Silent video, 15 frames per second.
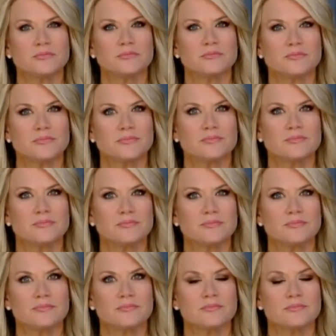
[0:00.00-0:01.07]

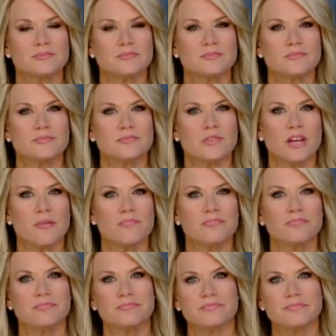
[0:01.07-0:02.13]

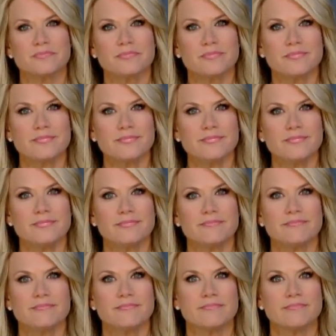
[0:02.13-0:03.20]

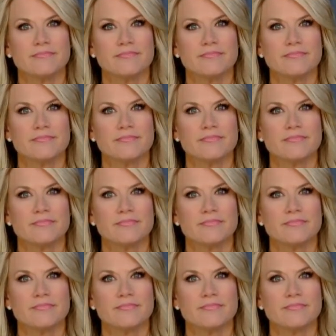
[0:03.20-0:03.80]
This person isn't speaking.